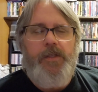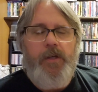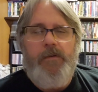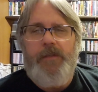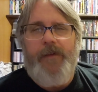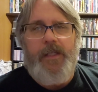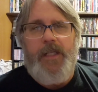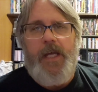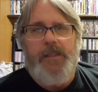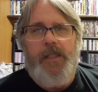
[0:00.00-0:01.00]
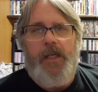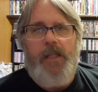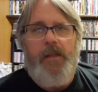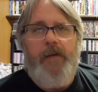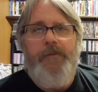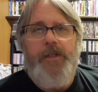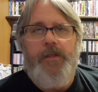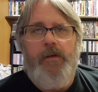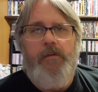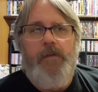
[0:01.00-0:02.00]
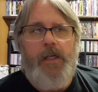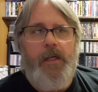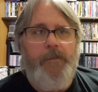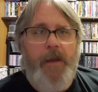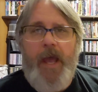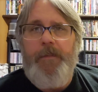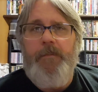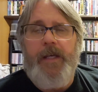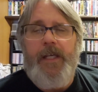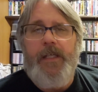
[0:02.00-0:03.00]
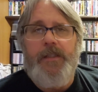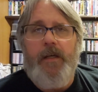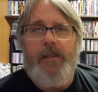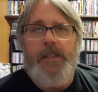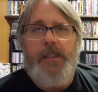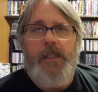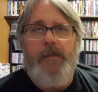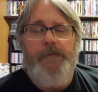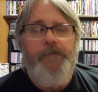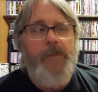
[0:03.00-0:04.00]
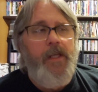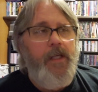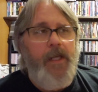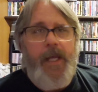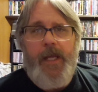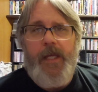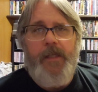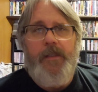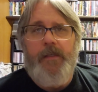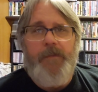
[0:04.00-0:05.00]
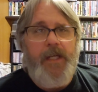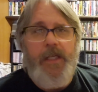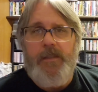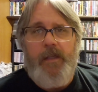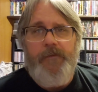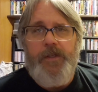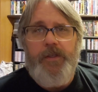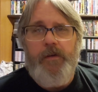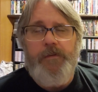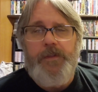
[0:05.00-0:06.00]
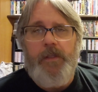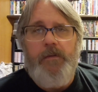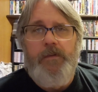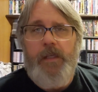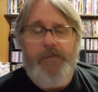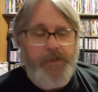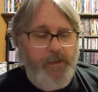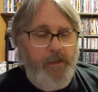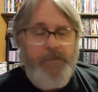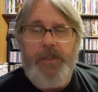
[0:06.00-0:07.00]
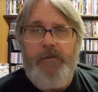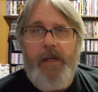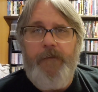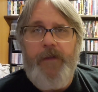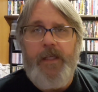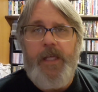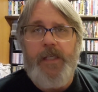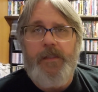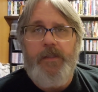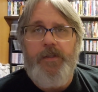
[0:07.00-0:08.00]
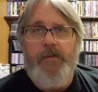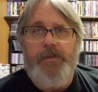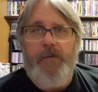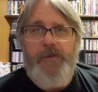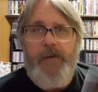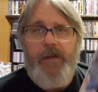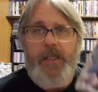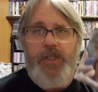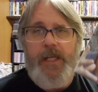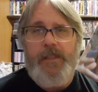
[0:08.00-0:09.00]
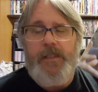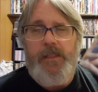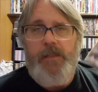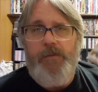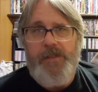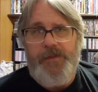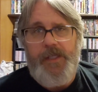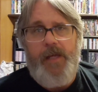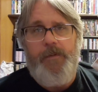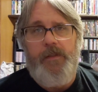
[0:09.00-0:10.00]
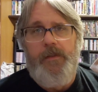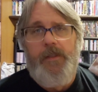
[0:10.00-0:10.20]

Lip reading: show was fantastic. I loved the show. I'm happy my kids got to see him, and my kids loved the show, so it was a great, fantastic show. So if you ever get a chance to see Dweezil Zappa,